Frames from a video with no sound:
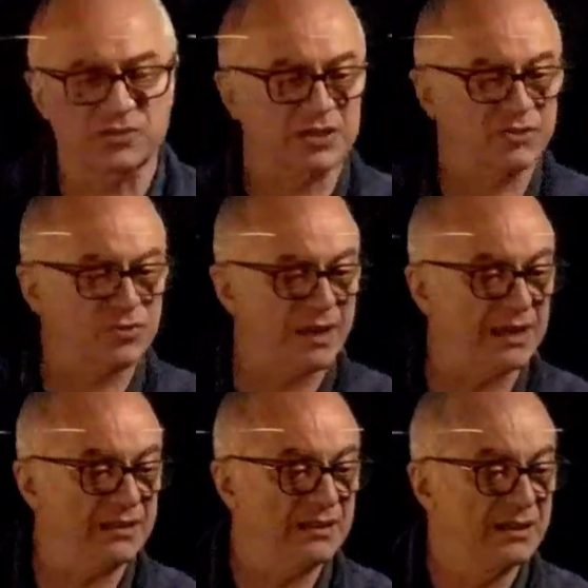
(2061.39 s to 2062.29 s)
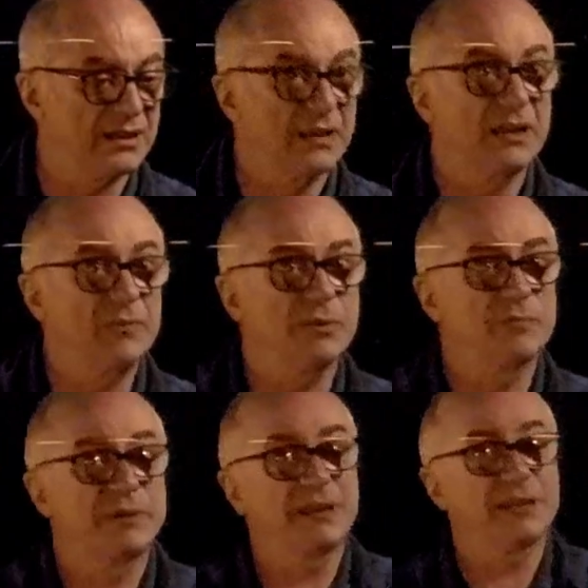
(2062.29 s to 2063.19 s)
strain? It will
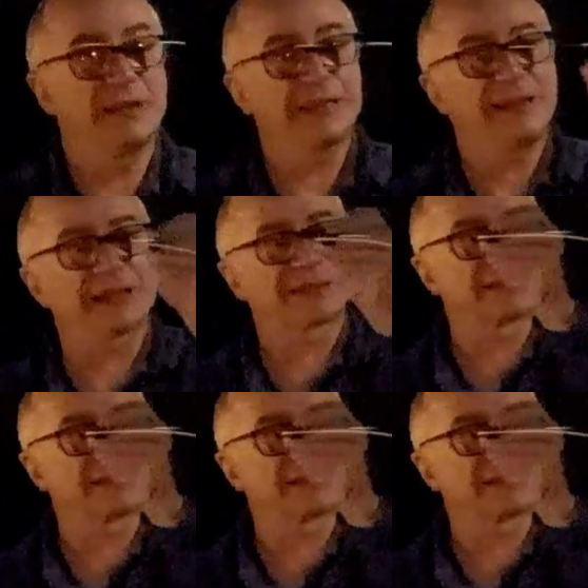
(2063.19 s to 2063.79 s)
be like that.